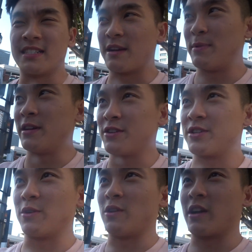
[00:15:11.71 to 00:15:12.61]
I've been here
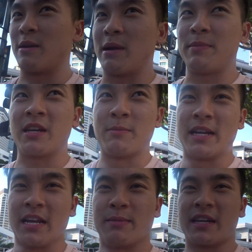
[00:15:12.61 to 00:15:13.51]
so long, I might become an
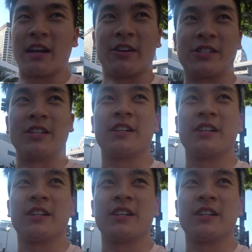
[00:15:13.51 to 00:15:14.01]
anime character.